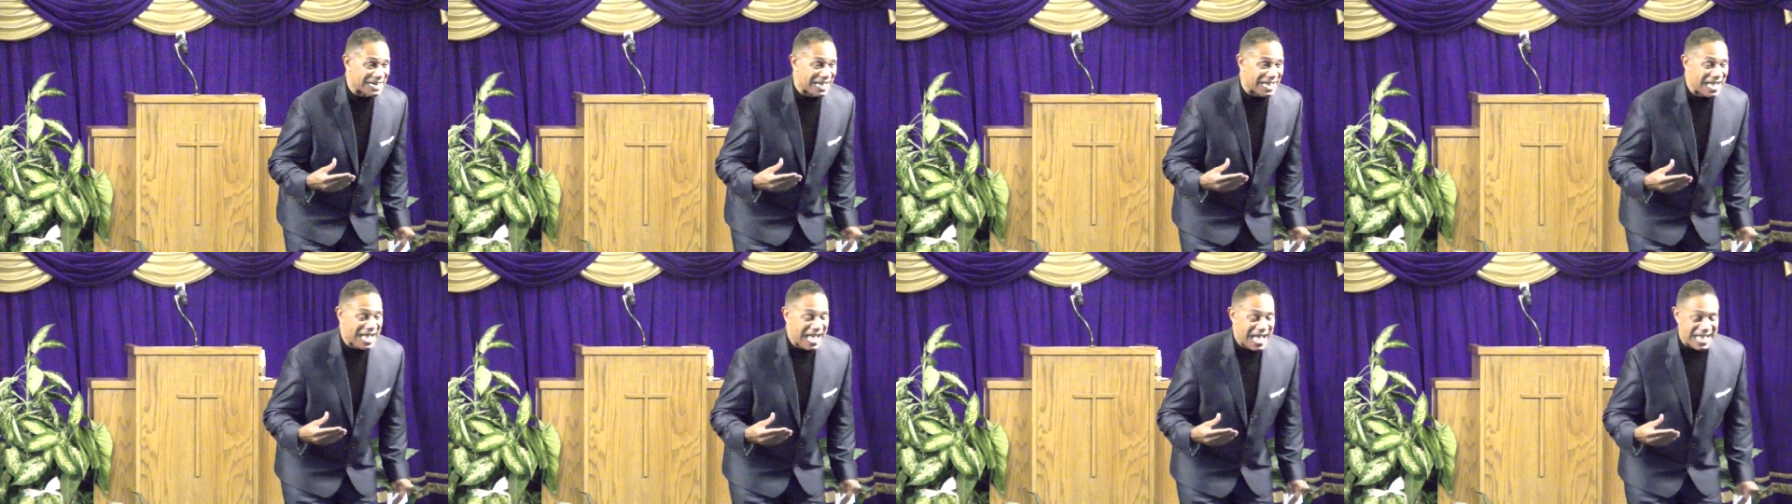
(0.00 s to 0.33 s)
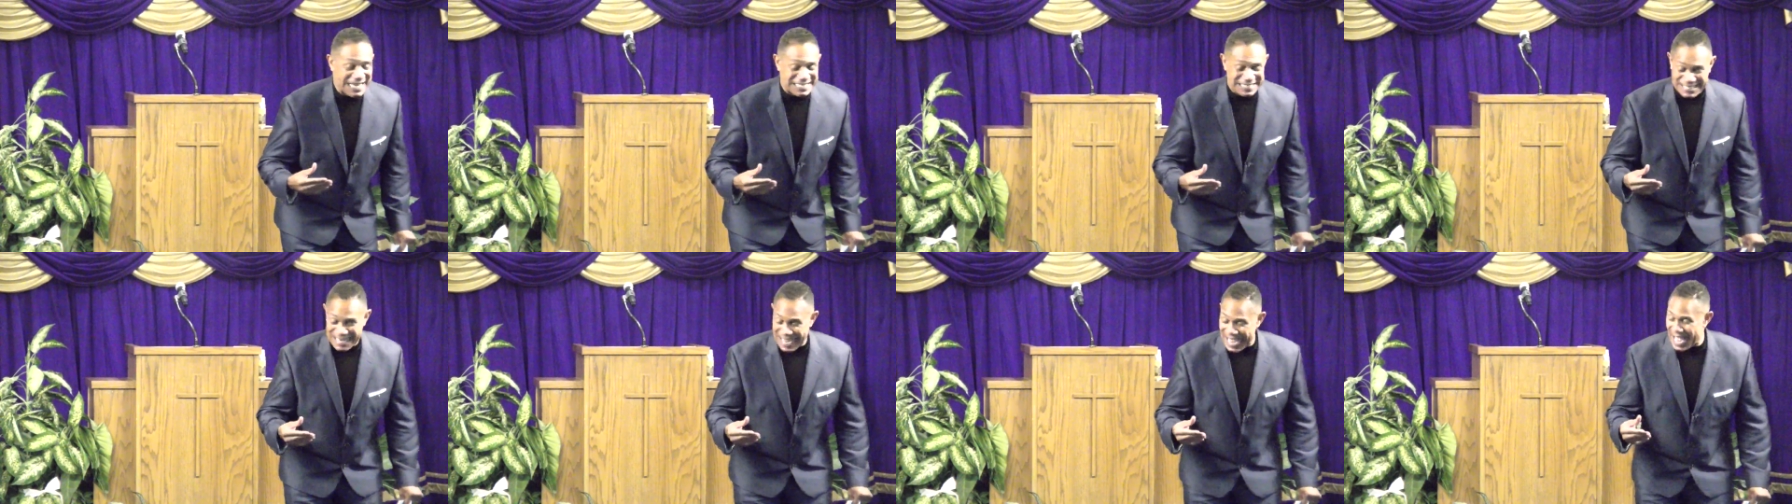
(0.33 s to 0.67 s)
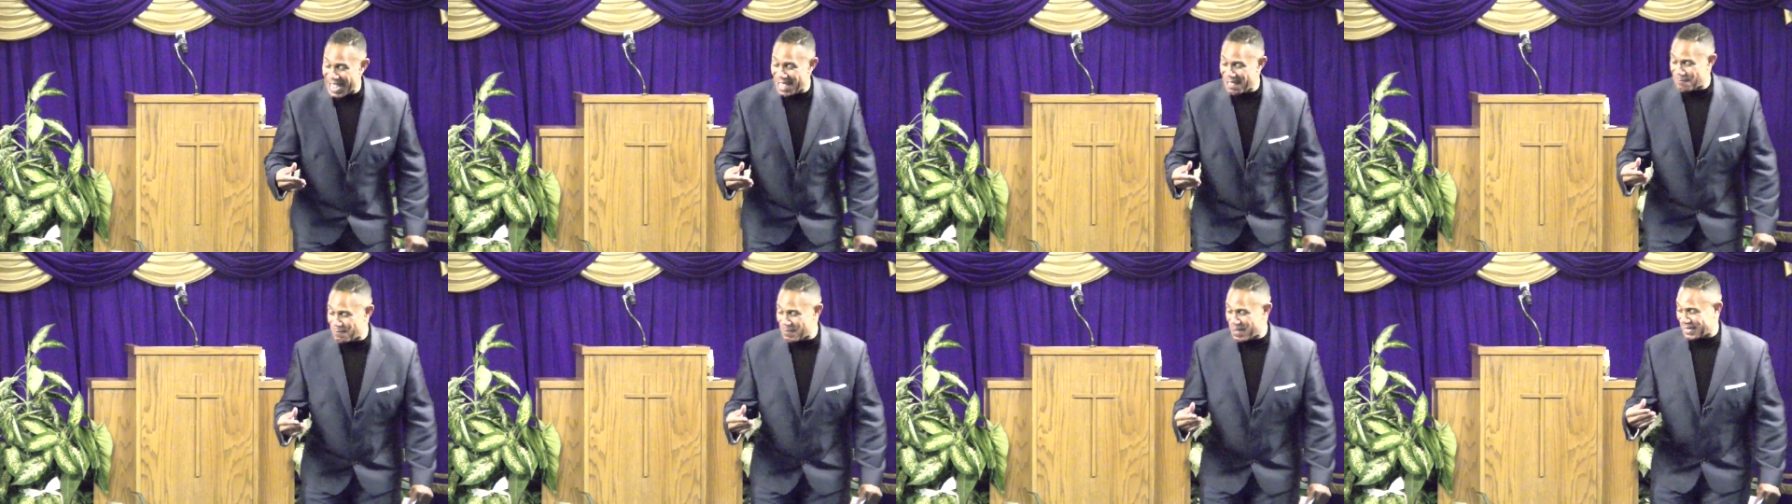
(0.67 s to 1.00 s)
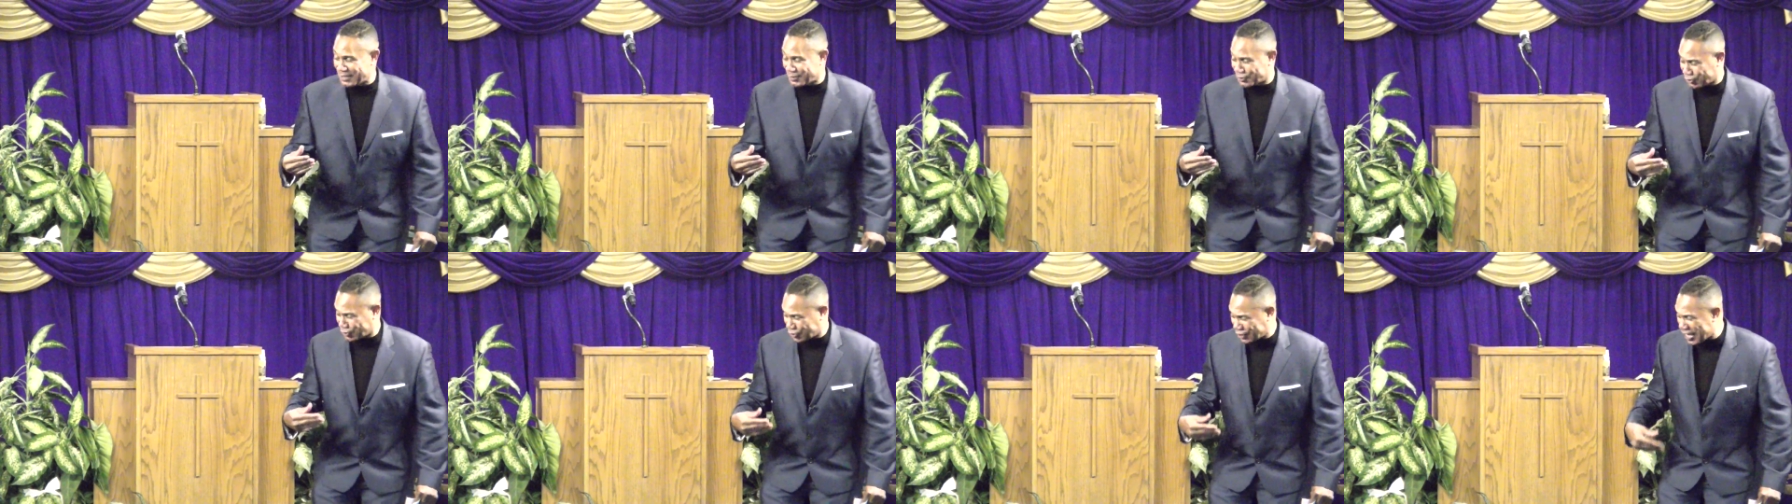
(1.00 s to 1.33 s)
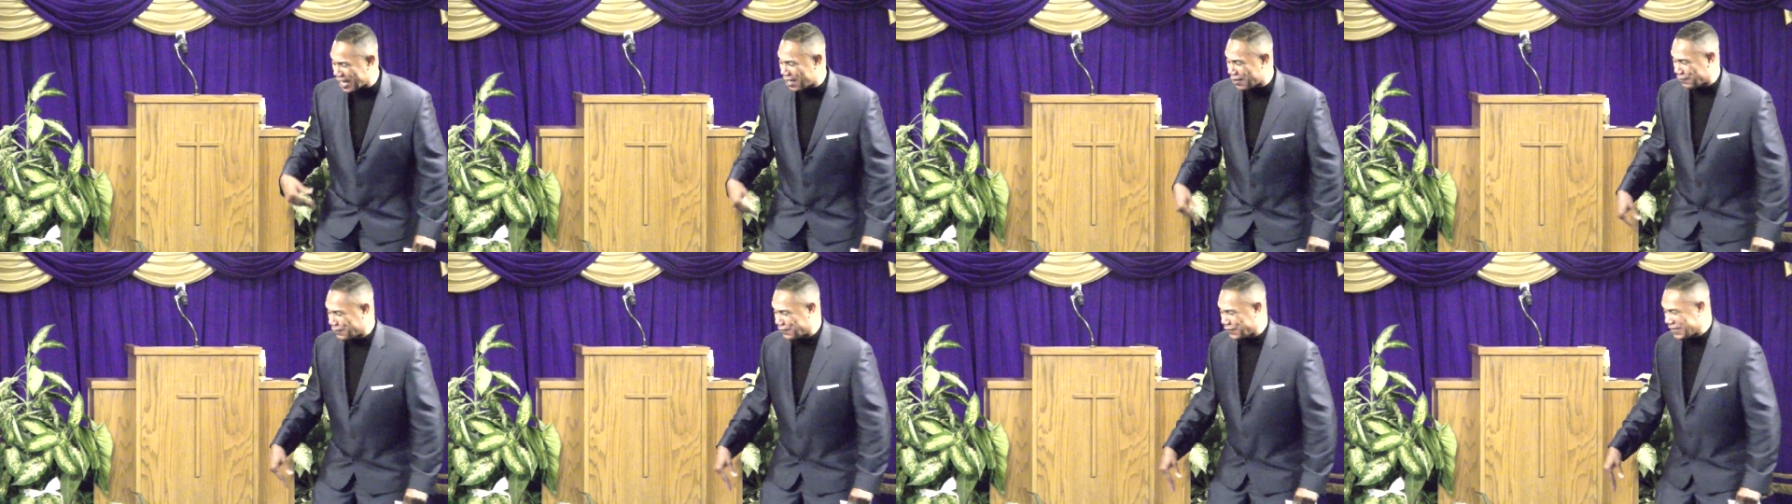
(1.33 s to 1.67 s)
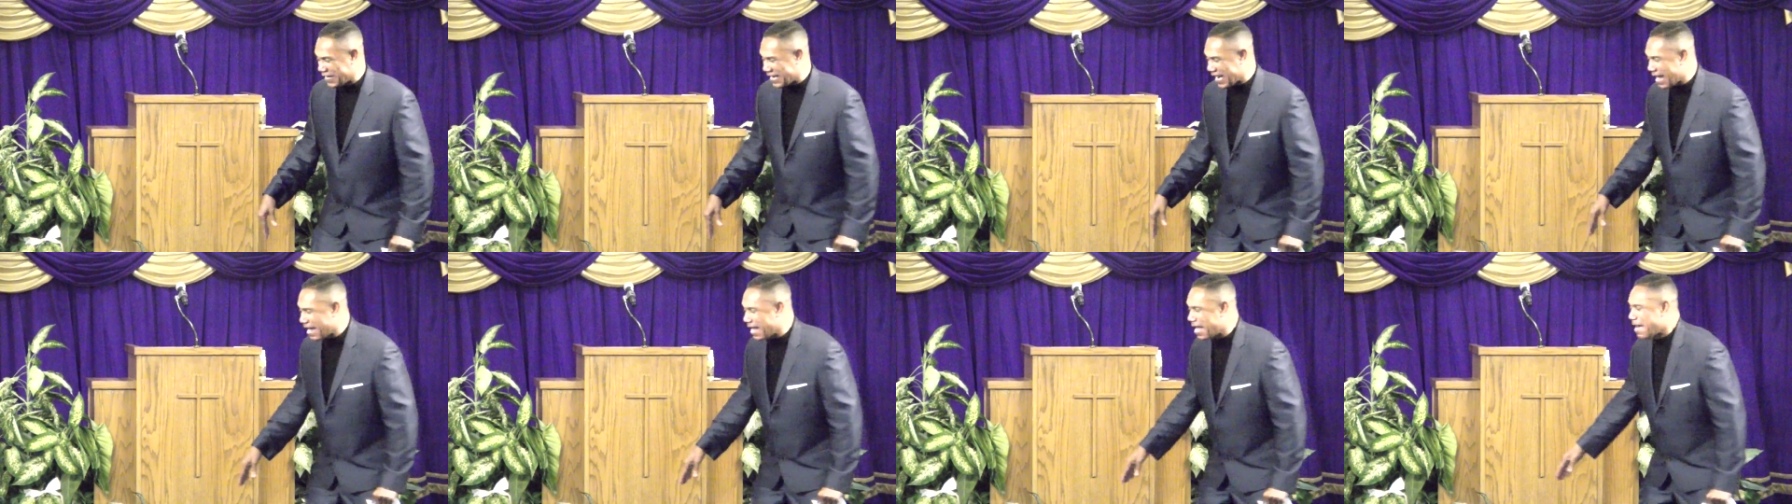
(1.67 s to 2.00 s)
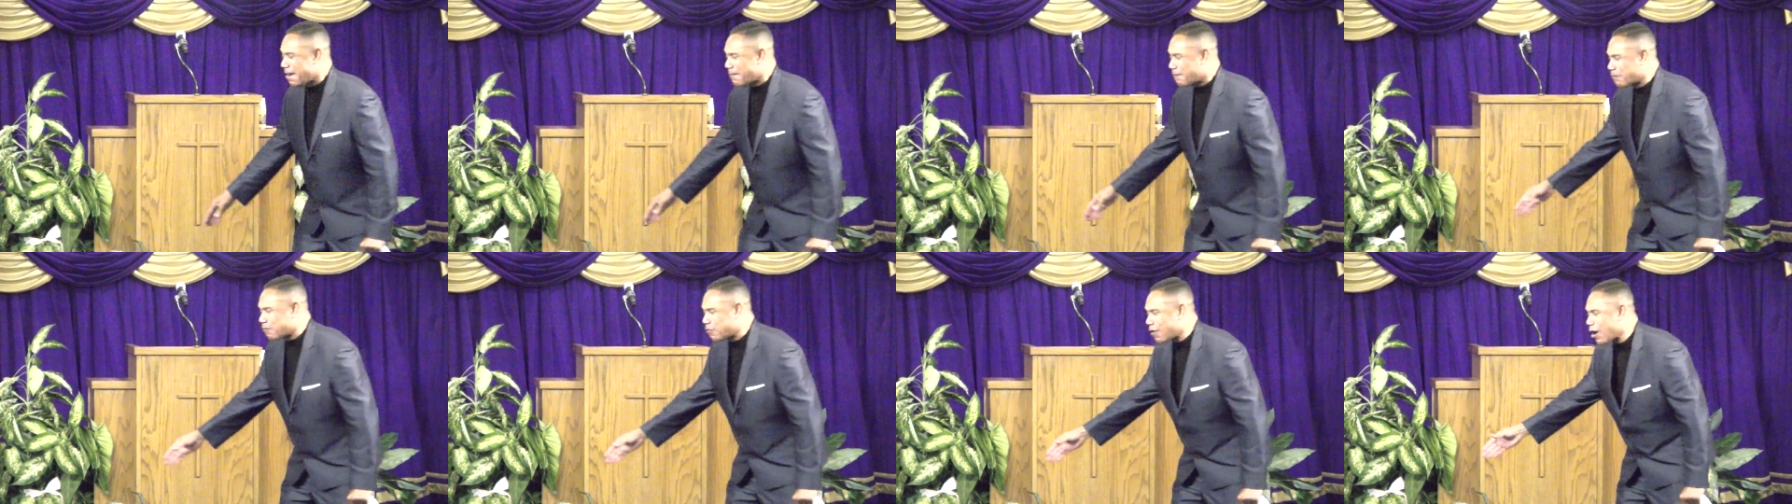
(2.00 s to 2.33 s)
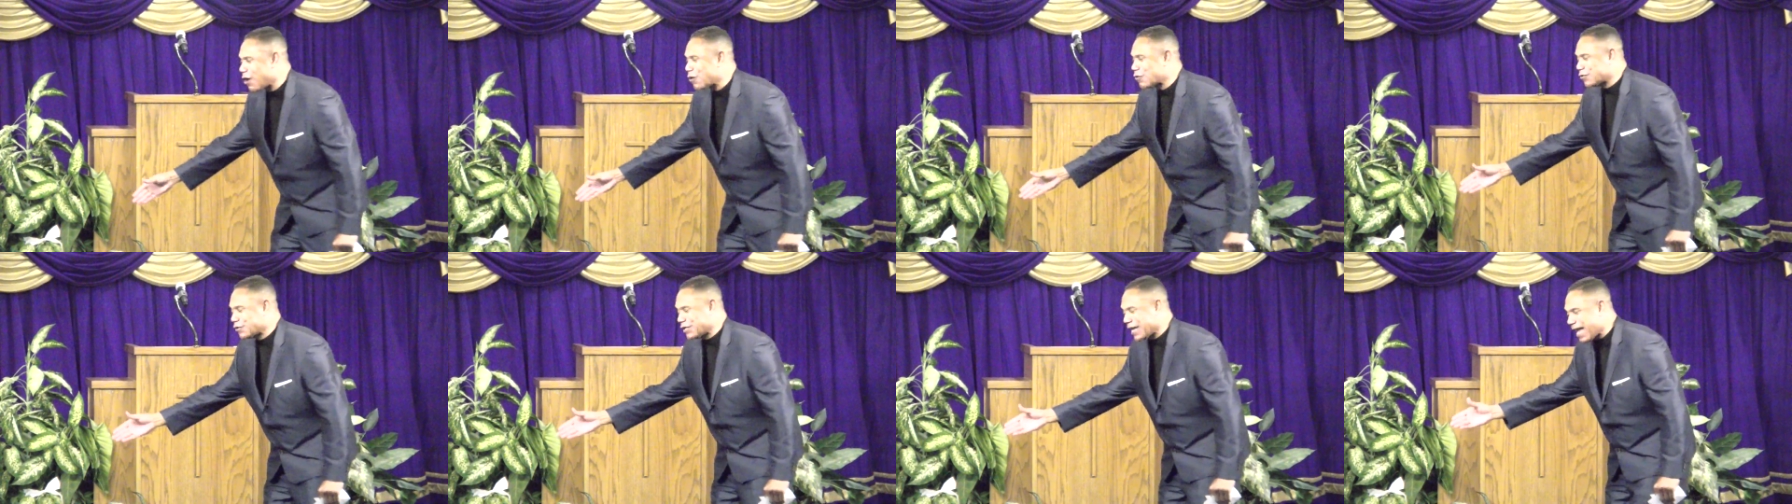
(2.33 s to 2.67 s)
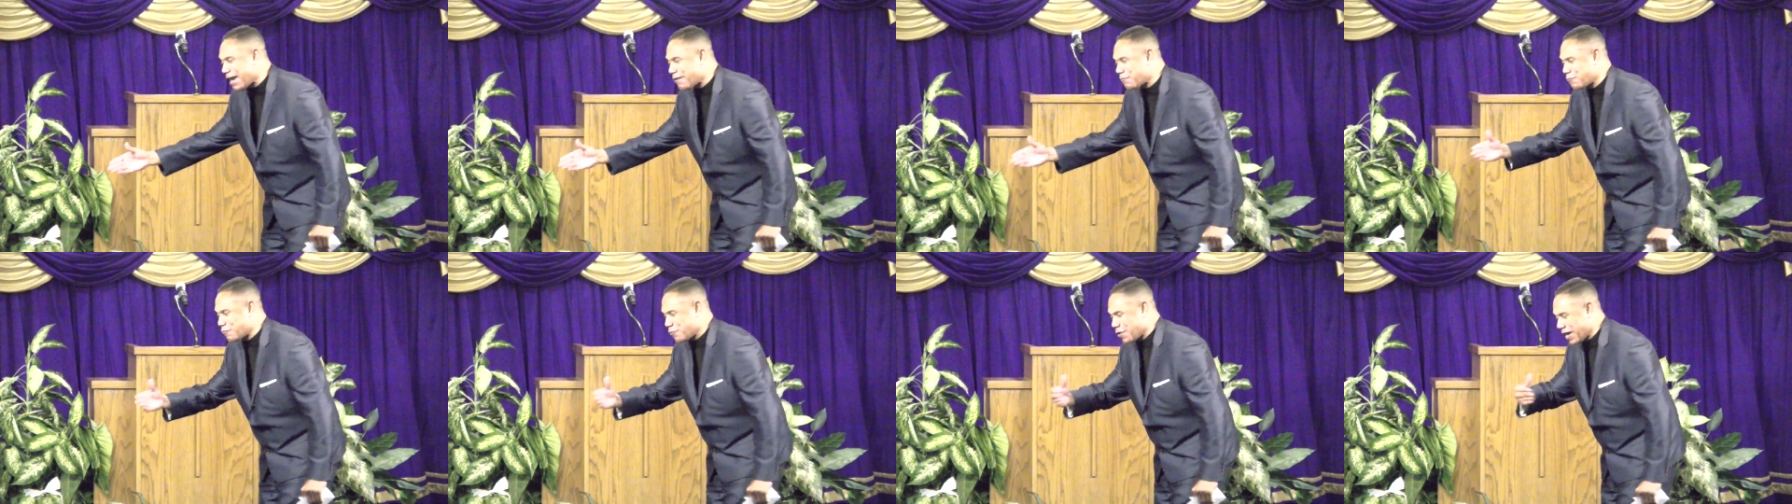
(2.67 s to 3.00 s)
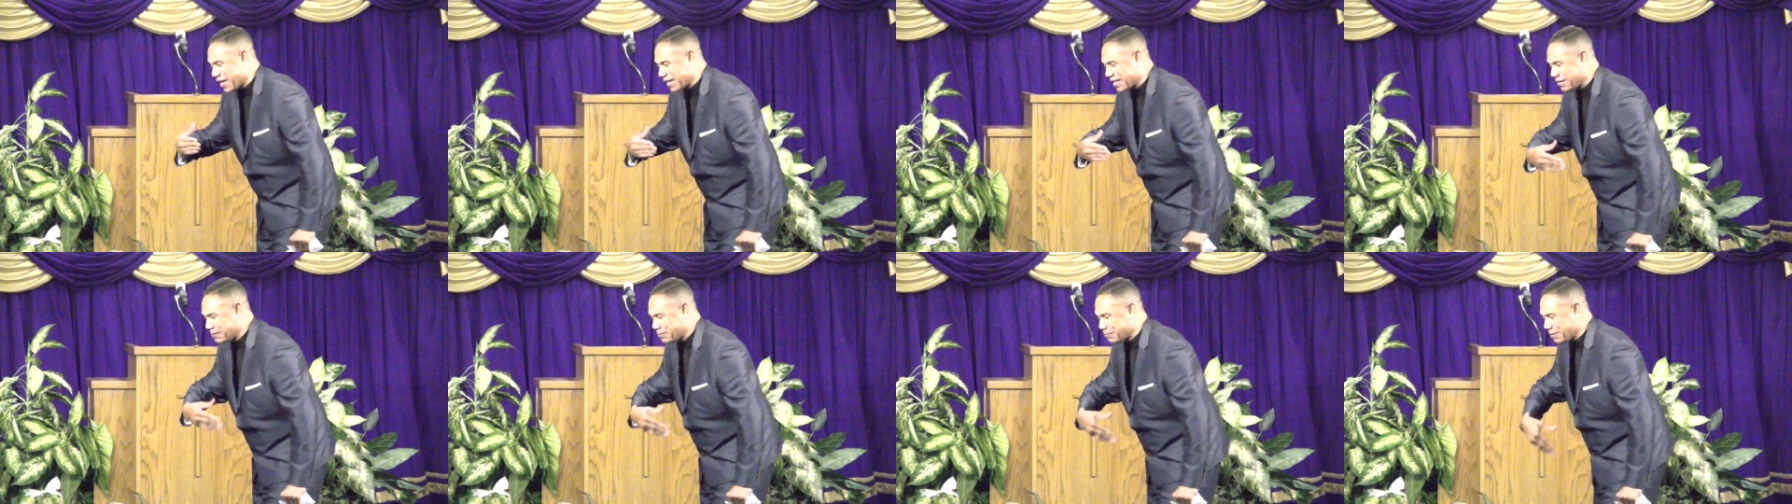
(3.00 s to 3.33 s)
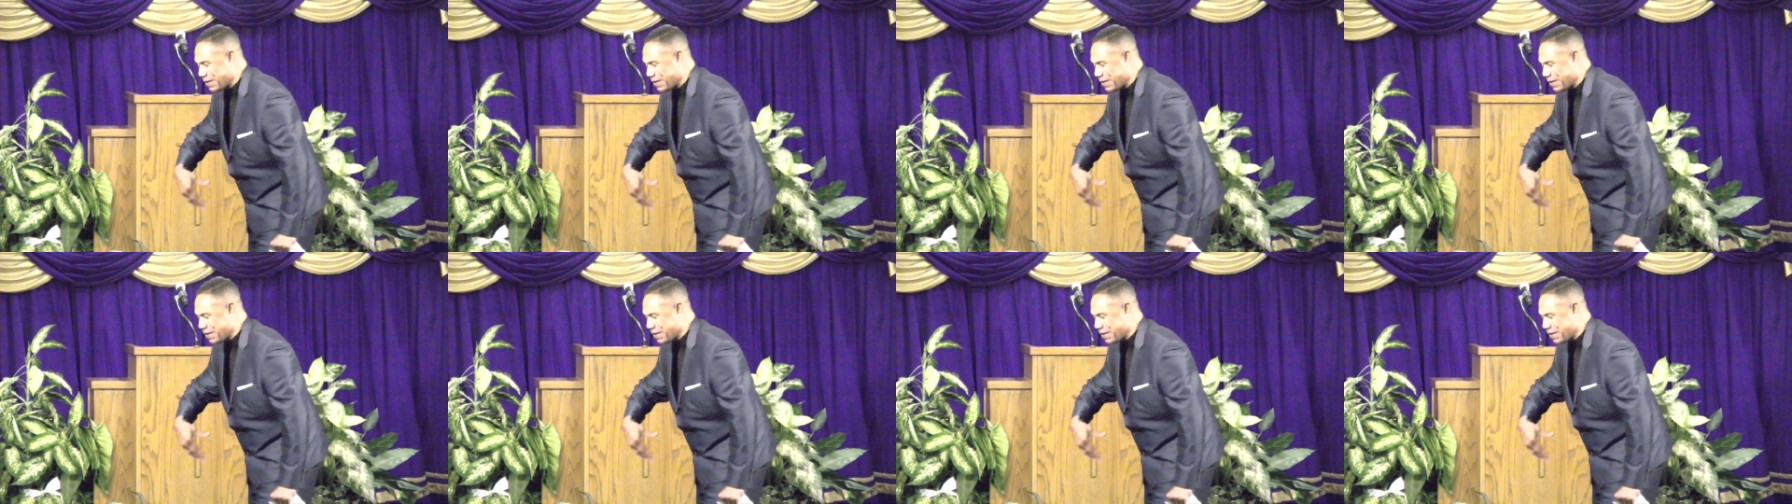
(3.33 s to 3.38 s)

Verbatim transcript: I timed myself, and I broke that record,